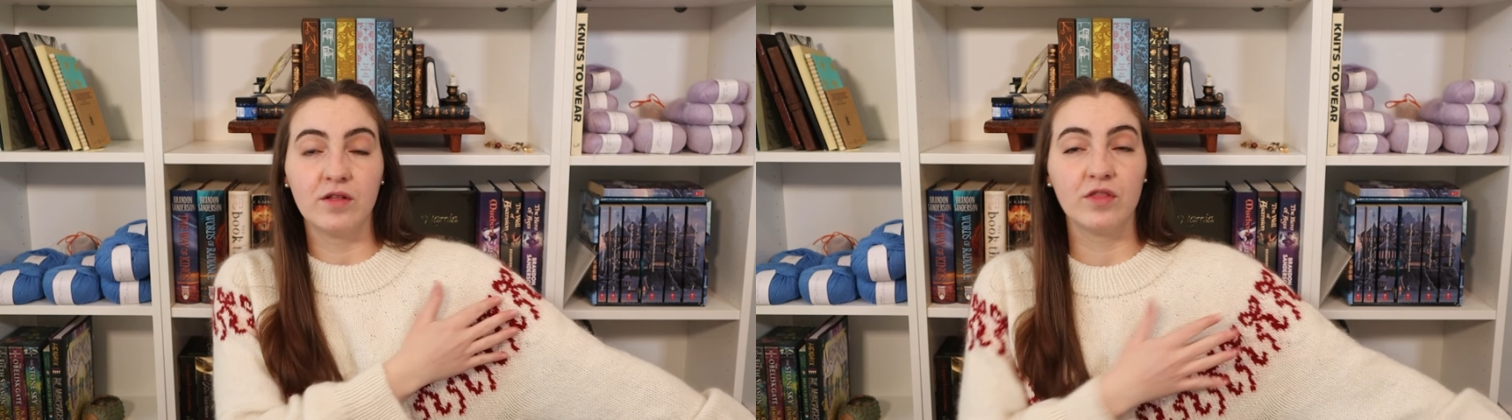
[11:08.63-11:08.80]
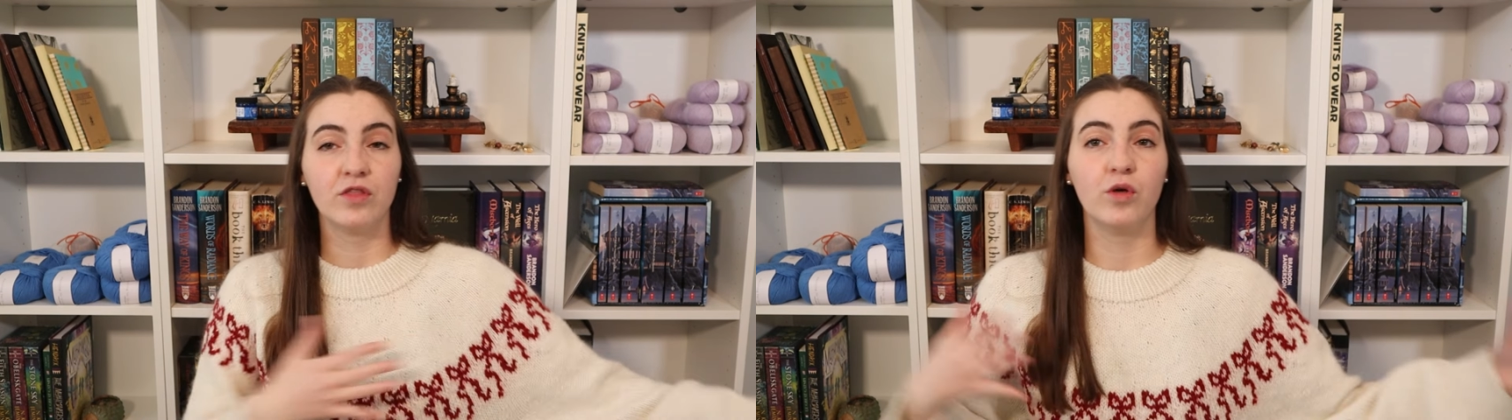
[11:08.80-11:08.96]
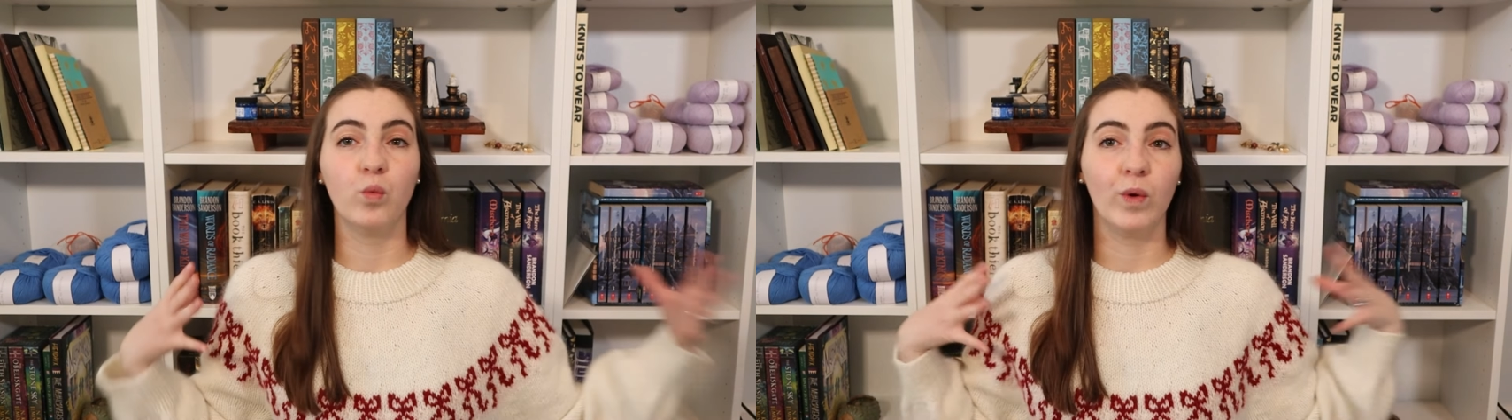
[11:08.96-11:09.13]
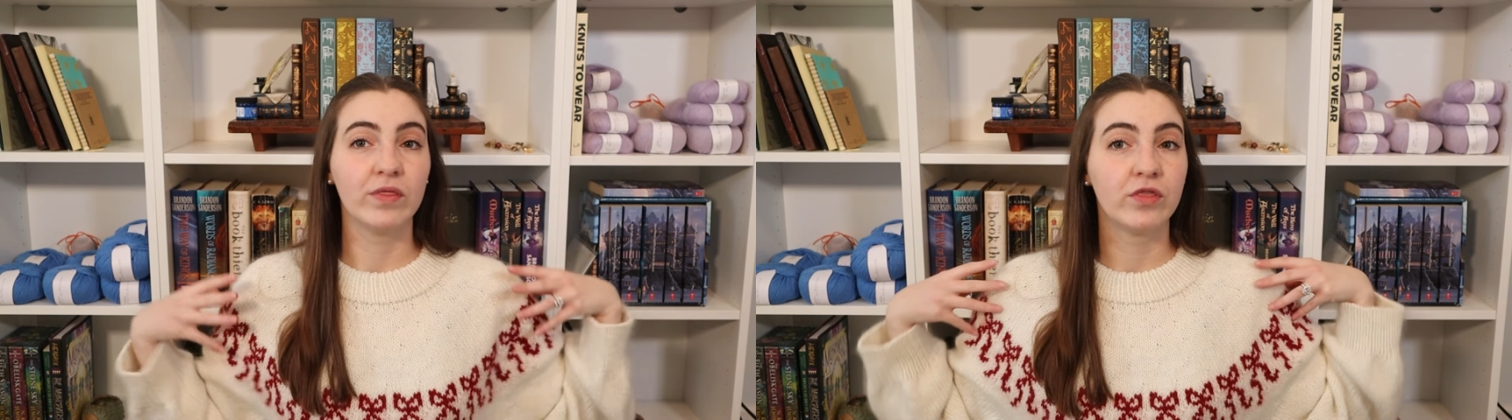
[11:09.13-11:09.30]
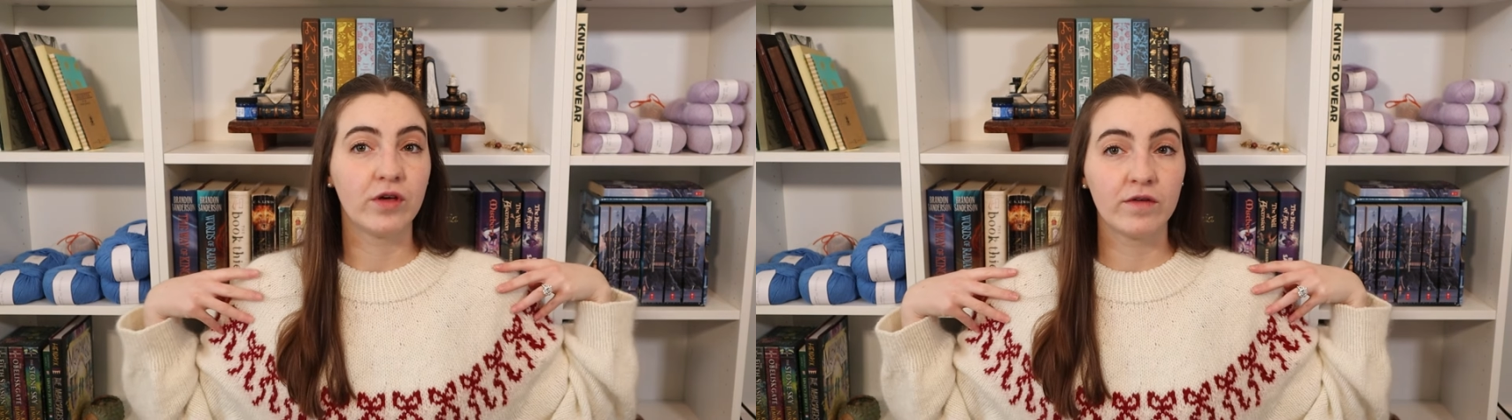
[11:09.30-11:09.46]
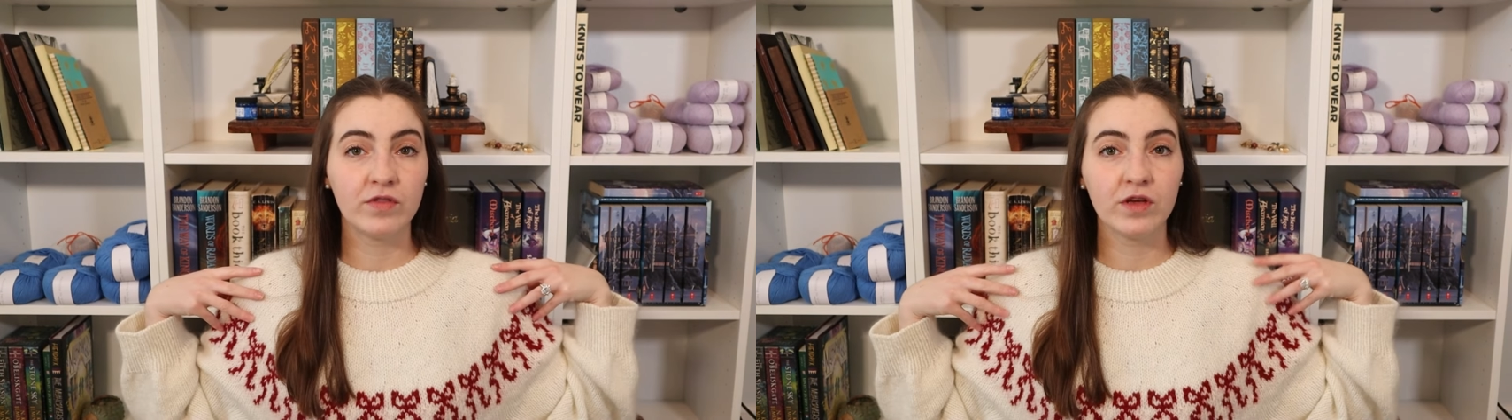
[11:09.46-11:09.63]
the
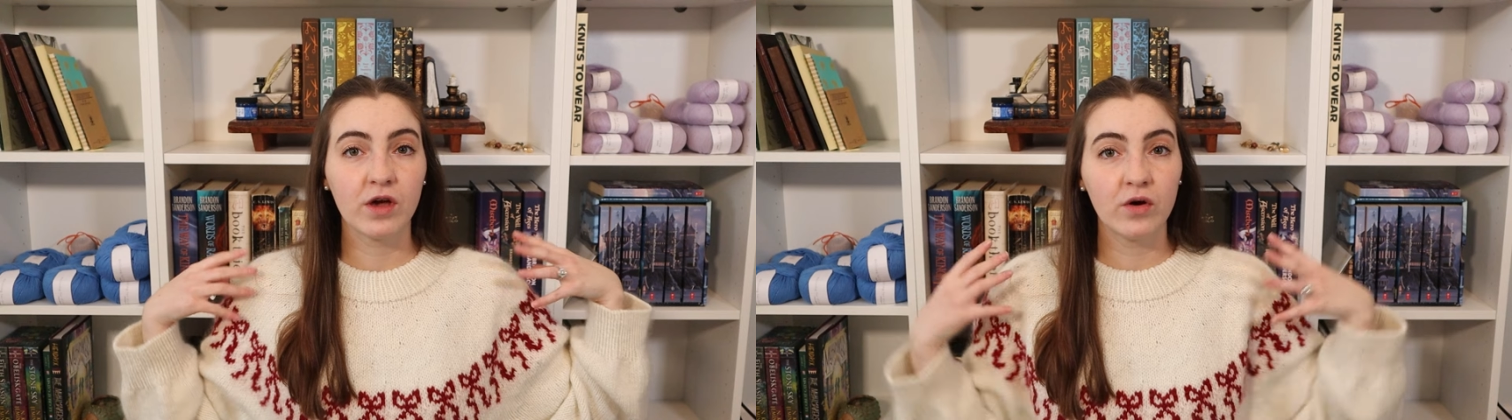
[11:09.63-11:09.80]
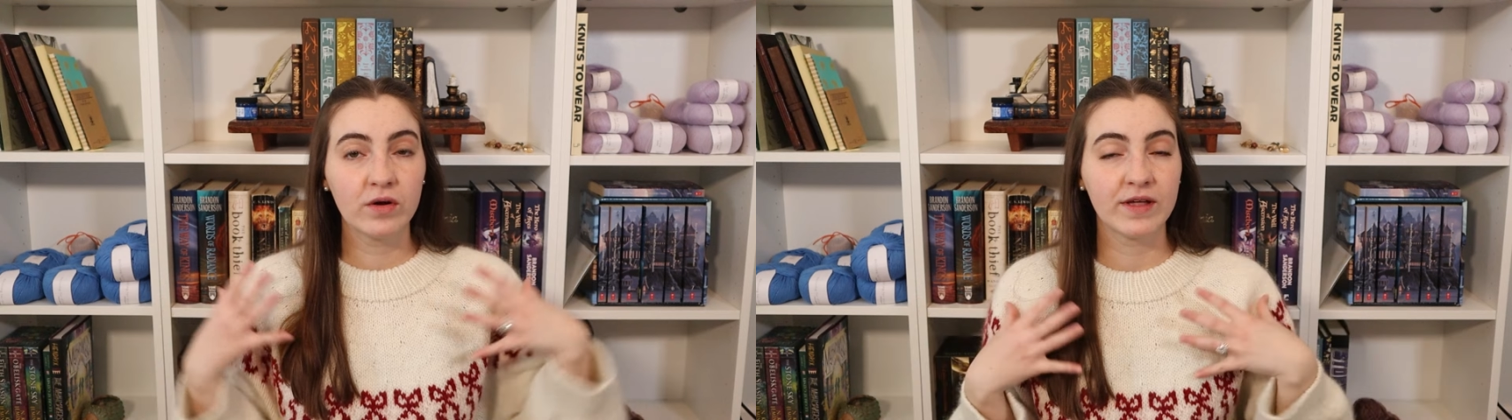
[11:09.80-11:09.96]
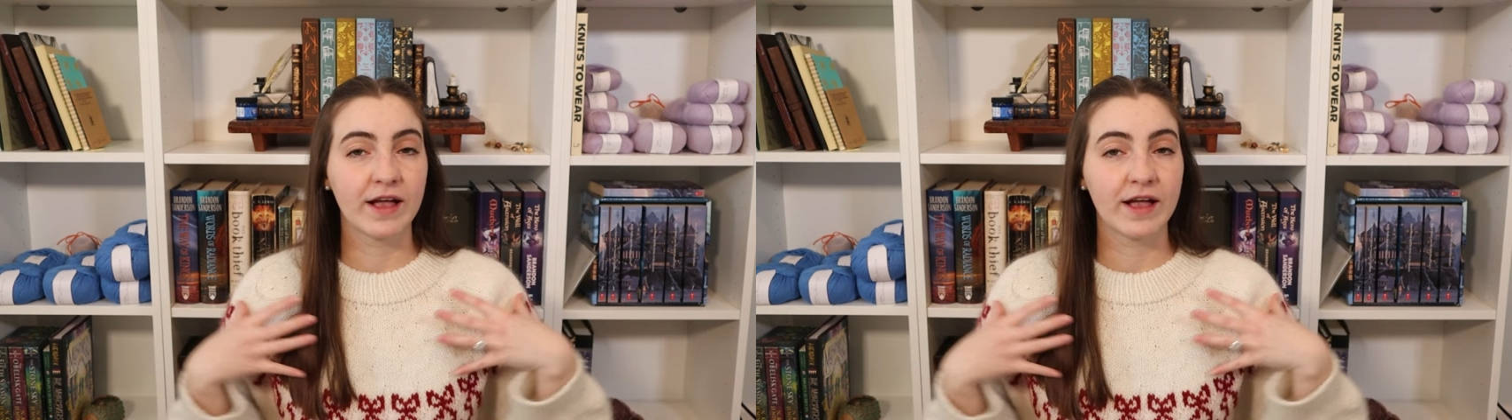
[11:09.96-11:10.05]
width of the yoke,